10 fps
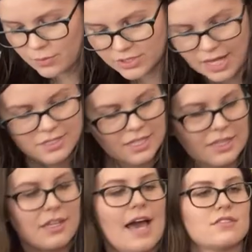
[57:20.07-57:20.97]
we're down to like
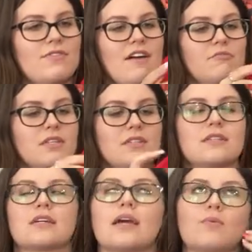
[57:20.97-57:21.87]
the last five
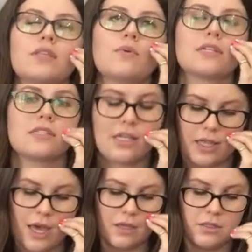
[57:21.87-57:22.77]
pieces and I really want to see
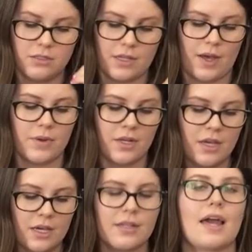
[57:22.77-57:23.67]
like, not that one,
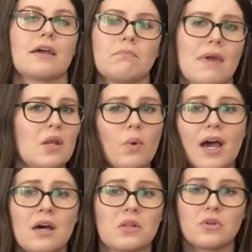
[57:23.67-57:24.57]
like made
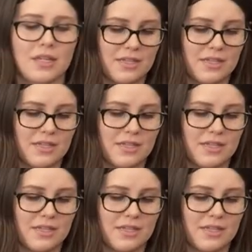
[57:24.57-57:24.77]
well or like